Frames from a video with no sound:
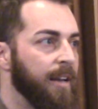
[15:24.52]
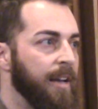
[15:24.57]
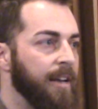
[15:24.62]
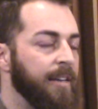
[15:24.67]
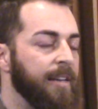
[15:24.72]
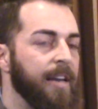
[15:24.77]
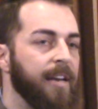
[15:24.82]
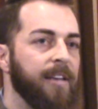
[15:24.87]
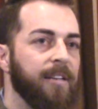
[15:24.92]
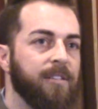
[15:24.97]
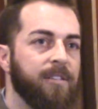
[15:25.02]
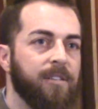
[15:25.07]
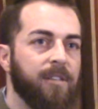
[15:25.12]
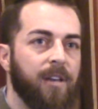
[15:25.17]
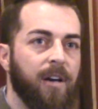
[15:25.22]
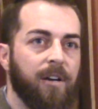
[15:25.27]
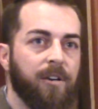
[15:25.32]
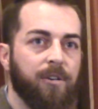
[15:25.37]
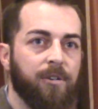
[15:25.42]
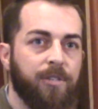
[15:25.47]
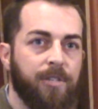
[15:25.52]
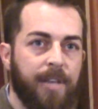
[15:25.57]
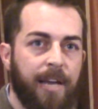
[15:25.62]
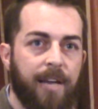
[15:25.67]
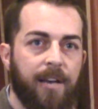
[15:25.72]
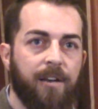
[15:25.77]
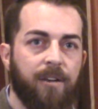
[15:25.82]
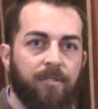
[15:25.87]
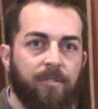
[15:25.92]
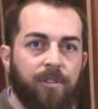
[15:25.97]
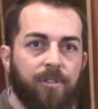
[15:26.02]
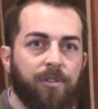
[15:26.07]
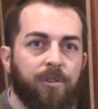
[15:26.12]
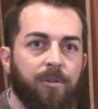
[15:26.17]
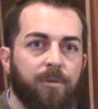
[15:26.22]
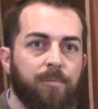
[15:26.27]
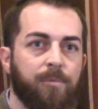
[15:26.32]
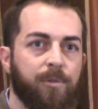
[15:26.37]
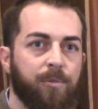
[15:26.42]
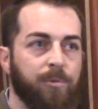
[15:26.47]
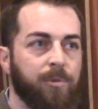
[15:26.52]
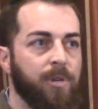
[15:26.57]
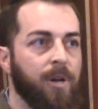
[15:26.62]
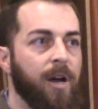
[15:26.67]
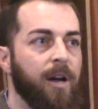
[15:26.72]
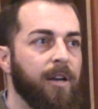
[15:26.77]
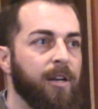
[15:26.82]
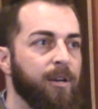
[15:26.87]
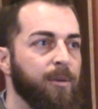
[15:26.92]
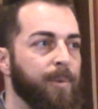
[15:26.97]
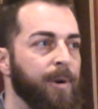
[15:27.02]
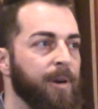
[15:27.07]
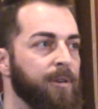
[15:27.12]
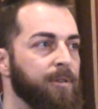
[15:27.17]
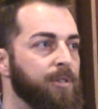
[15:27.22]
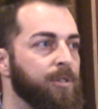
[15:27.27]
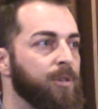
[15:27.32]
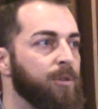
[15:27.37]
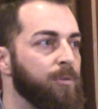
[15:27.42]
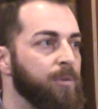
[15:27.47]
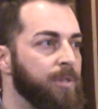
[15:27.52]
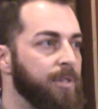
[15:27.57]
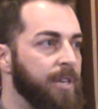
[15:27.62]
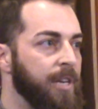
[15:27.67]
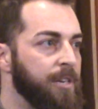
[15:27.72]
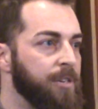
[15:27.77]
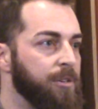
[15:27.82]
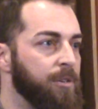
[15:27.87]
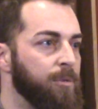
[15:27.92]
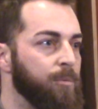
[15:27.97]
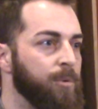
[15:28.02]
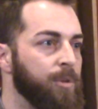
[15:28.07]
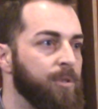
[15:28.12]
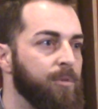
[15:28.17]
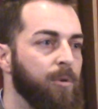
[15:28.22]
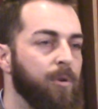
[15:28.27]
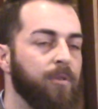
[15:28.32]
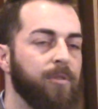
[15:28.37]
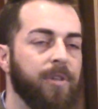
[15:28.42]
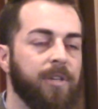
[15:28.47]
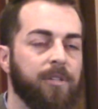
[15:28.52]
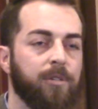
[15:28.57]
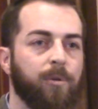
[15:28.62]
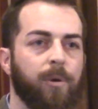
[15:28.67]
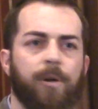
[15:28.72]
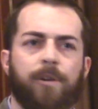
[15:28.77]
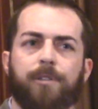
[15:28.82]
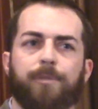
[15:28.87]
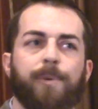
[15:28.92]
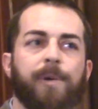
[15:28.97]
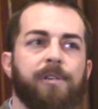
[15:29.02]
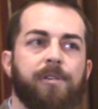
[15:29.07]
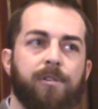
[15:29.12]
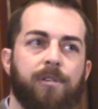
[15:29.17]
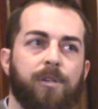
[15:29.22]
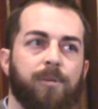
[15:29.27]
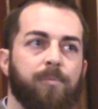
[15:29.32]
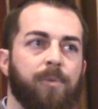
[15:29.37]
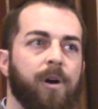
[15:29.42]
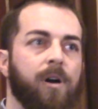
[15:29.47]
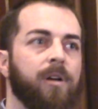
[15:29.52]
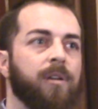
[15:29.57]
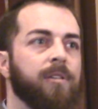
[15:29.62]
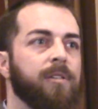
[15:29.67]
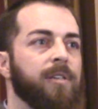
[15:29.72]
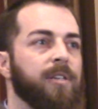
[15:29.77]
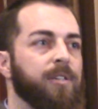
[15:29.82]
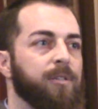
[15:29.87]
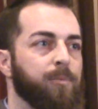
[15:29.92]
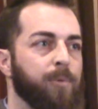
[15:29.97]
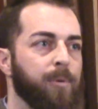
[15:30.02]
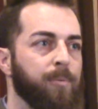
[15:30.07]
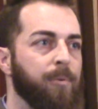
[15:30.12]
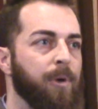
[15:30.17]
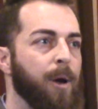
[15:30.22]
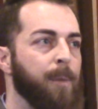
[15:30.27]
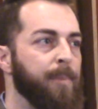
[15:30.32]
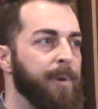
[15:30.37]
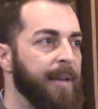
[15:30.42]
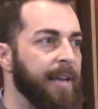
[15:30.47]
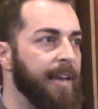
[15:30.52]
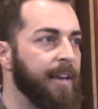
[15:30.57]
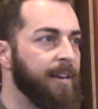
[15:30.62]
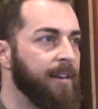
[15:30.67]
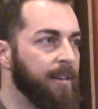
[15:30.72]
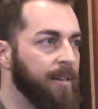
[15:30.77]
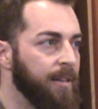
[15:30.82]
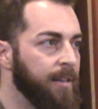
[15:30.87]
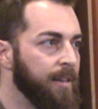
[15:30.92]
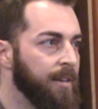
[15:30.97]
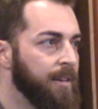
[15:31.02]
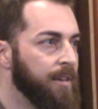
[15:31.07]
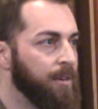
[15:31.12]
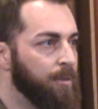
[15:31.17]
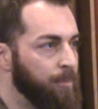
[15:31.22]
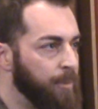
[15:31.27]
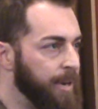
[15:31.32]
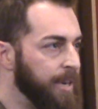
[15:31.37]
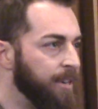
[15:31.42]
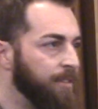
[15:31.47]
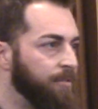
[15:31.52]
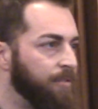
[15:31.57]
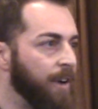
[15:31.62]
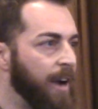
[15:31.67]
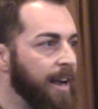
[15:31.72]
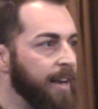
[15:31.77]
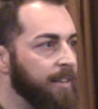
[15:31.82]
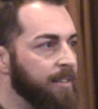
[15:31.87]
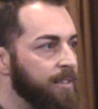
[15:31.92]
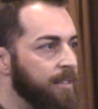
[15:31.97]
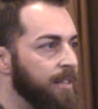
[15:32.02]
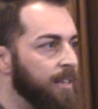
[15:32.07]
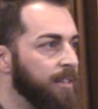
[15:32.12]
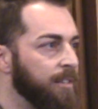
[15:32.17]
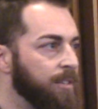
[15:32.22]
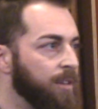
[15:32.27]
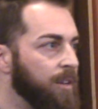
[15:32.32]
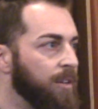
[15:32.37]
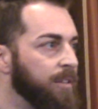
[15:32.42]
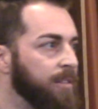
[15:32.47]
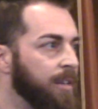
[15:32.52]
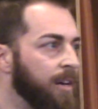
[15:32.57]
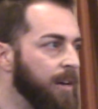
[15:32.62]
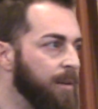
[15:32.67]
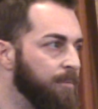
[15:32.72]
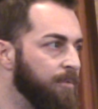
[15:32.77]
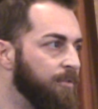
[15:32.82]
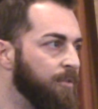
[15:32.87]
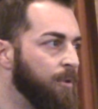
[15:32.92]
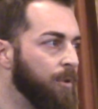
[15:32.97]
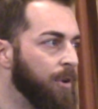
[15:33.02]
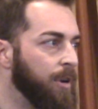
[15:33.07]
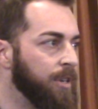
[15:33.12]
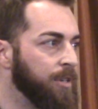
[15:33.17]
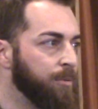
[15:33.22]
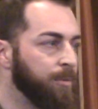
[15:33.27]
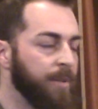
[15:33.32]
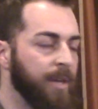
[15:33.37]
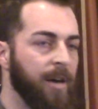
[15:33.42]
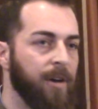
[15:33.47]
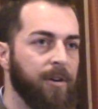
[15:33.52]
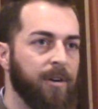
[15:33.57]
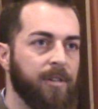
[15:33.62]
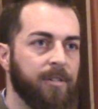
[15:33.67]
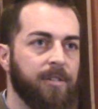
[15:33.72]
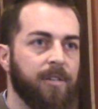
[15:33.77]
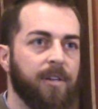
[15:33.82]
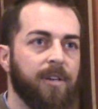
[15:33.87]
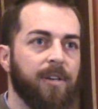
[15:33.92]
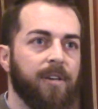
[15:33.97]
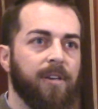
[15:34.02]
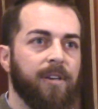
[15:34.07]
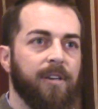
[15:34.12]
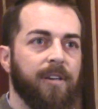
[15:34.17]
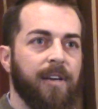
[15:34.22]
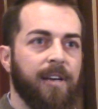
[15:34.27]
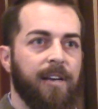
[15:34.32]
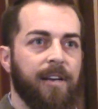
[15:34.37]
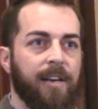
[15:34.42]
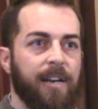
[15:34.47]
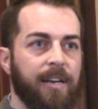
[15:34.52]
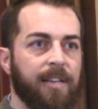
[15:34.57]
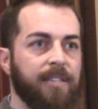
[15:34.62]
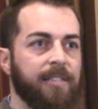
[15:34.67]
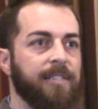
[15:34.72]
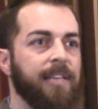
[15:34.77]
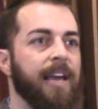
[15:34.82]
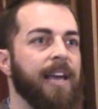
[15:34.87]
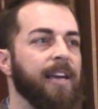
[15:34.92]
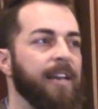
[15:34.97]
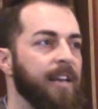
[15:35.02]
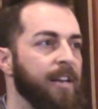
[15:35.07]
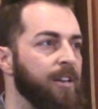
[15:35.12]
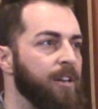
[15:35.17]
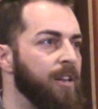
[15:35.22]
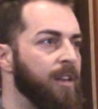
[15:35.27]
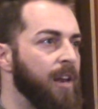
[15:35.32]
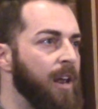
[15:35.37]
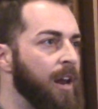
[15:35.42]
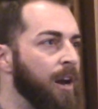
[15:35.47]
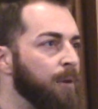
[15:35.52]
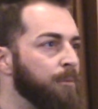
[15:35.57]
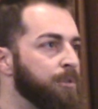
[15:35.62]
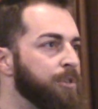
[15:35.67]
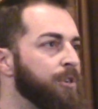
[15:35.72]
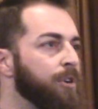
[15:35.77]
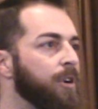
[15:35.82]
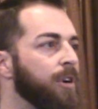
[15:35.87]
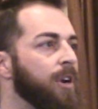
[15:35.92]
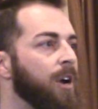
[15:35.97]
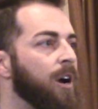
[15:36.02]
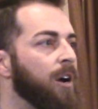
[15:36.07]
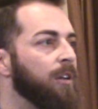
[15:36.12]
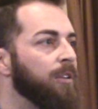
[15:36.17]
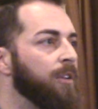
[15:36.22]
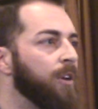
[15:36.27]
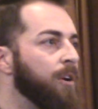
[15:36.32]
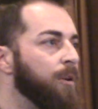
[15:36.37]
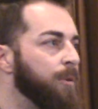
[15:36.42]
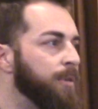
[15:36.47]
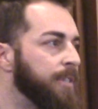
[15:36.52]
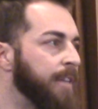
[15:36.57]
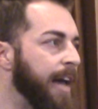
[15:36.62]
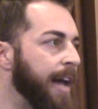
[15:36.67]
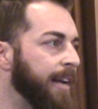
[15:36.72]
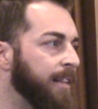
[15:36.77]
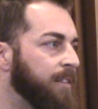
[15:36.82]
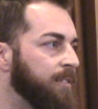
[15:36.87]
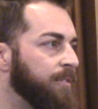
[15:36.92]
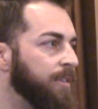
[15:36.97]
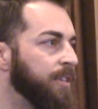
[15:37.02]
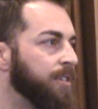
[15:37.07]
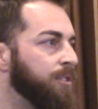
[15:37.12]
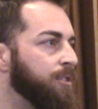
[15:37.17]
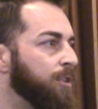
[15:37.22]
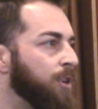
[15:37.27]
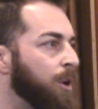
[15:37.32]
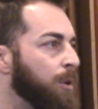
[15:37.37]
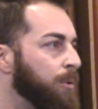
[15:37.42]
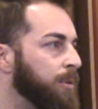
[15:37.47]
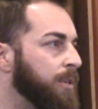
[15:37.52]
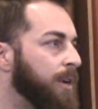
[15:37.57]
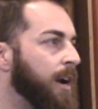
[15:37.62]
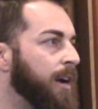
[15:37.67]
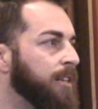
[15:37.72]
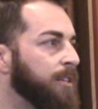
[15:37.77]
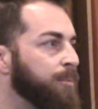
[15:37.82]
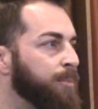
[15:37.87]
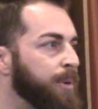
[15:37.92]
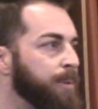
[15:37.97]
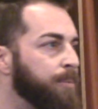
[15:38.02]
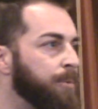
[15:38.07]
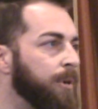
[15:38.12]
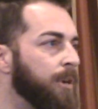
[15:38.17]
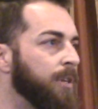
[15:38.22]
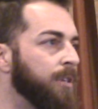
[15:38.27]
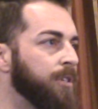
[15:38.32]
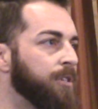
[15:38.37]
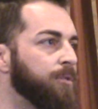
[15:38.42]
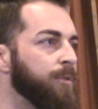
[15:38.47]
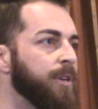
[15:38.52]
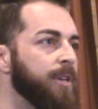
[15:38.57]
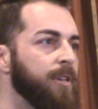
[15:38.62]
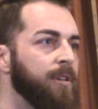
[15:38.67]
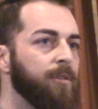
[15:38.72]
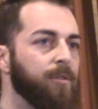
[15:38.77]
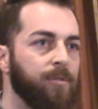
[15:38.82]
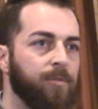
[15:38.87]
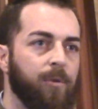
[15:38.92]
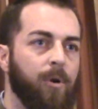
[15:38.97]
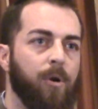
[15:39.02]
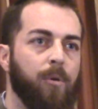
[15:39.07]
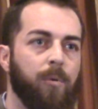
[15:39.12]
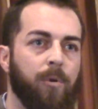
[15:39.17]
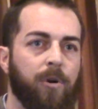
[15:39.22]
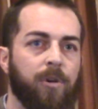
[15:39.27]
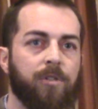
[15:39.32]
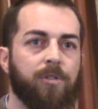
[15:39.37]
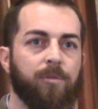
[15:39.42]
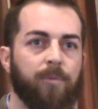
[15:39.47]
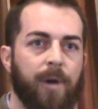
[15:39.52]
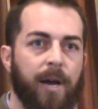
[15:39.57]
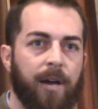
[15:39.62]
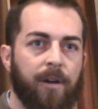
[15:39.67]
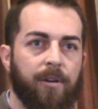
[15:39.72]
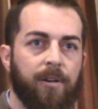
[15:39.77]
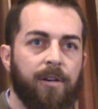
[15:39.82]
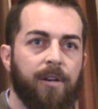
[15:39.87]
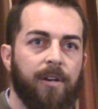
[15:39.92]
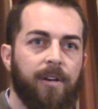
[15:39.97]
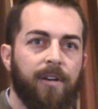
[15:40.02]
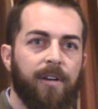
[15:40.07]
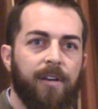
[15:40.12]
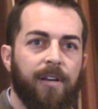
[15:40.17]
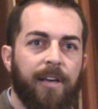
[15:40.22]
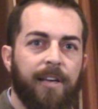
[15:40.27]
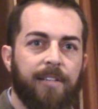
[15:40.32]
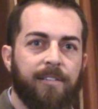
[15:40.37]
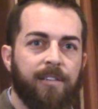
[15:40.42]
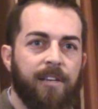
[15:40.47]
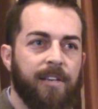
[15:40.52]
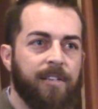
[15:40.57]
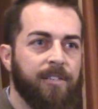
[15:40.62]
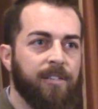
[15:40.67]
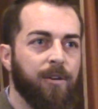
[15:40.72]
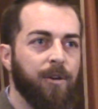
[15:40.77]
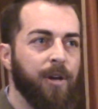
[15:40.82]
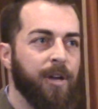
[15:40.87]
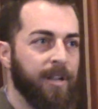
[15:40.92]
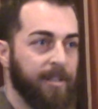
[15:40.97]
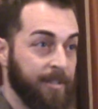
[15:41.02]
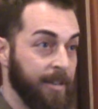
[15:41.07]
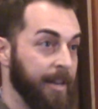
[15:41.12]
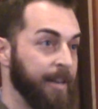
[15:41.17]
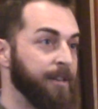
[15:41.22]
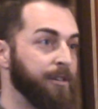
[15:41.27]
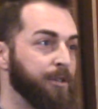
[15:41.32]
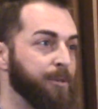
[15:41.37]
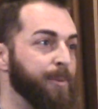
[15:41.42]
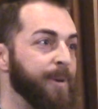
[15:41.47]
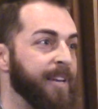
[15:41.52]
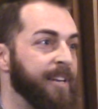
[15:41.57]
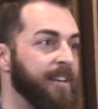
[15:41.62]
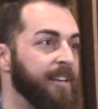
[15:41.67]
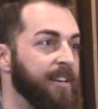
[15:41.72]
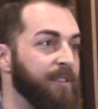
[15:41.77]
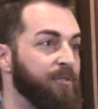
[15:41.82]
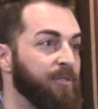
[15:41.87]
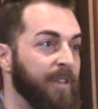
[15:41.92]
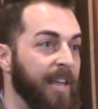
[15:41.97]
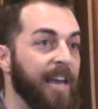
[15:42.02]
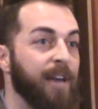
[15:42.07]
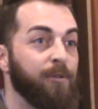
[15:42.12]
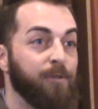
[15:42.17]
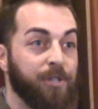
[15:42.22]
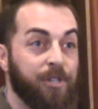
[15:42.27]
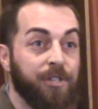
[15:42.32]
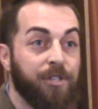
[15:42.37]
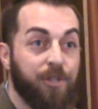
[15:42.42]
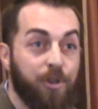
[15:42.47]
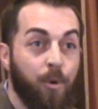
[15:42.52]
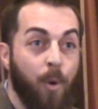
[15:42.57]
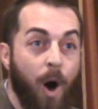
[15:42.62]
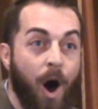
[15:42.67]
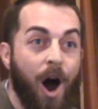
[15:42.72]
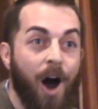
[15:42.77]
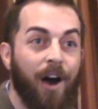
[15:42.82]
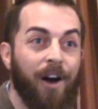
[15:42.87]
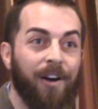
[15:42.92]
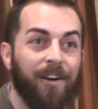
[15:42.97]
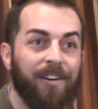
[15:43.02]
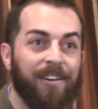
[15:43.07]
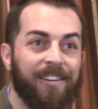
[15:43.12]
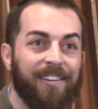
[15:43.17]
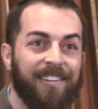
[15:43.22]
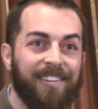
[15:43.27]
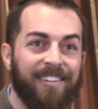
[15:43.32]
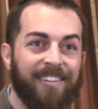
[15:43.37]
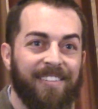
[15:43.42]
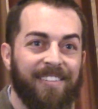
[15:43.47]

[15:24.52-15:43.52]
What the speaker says: And getting to the understanding of the terms that we're talking about is so essential. We throw things around, especially in politics, where propaganda redefines things all the time for us without us getting any say in it. And I'm sure you all know, as activists, you go and talk to people on the street and you throw words around, and it's like you're speaking a different language, because you are.